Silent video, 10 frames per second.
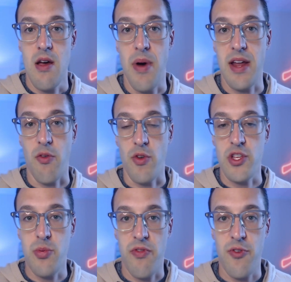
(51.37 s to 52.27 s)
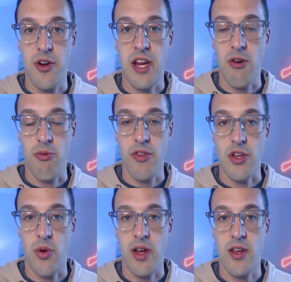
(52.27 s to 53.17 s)
But let's refer here really
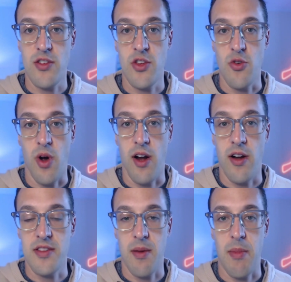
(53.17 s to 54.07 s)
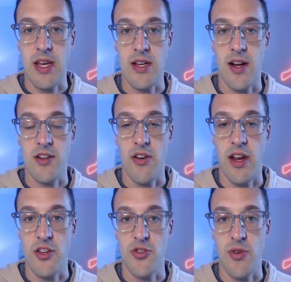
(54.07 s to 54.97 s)
quick to our semiconductor
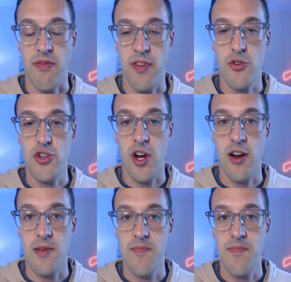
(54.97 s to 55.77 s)
industry flowchart,